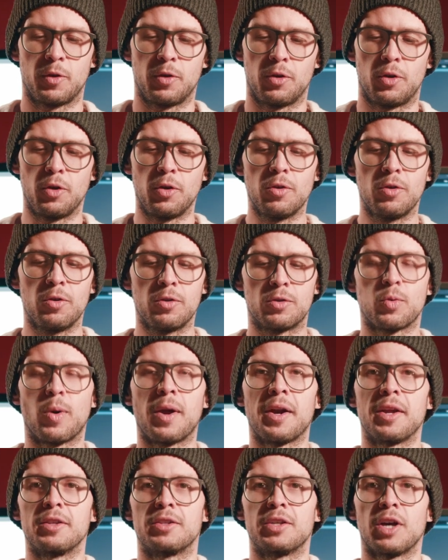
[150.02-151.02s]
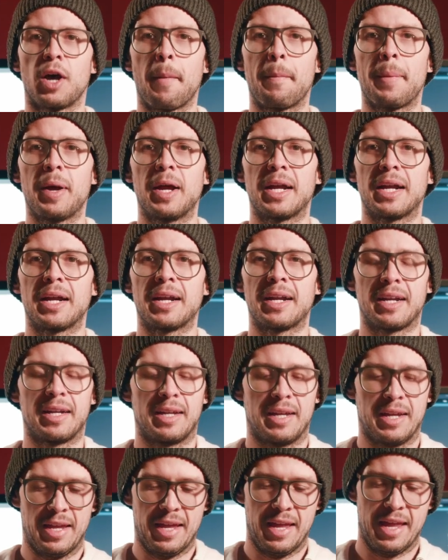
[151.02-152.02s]
huge one on top,
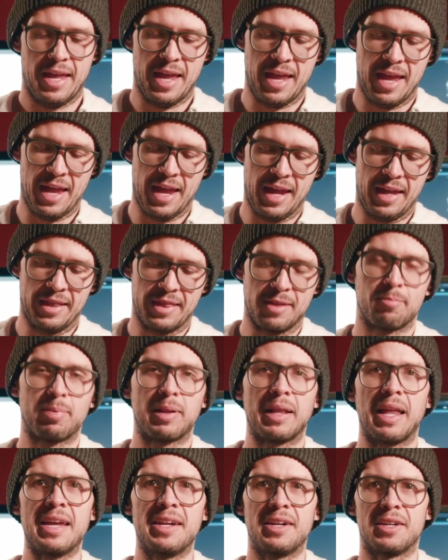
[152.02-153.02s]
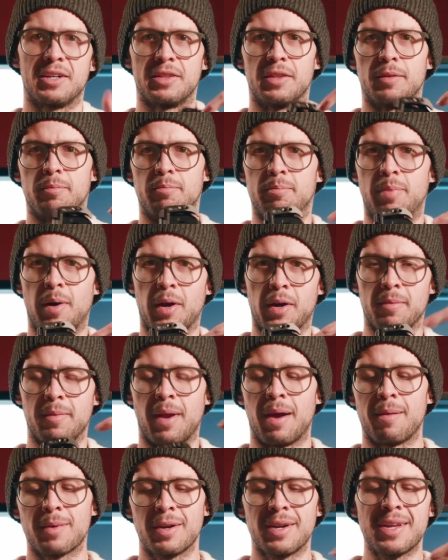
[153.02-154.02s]
and the plate on the bottom.
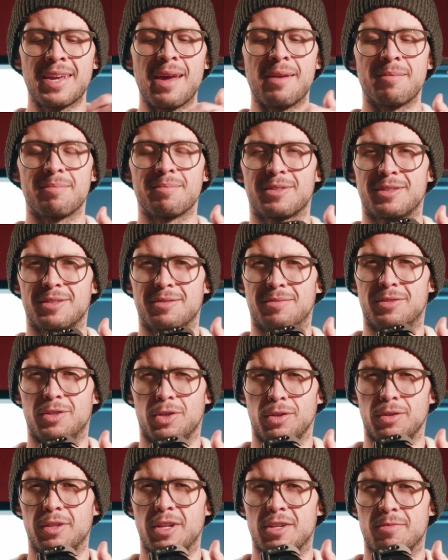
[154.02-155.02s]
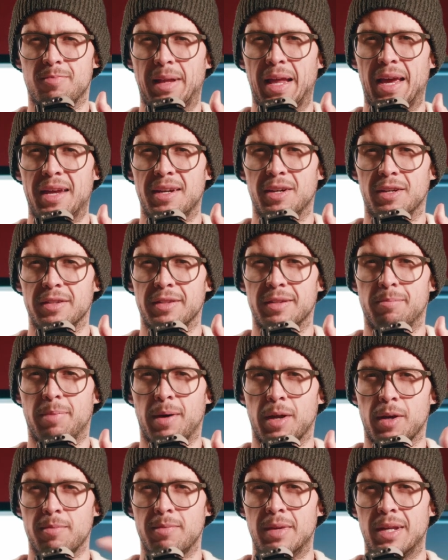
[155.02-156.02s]
Now I'm going to get to this plate on the
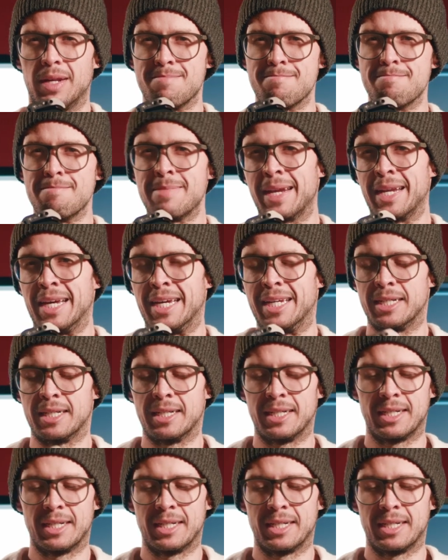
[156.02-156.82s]
bottom in a minute.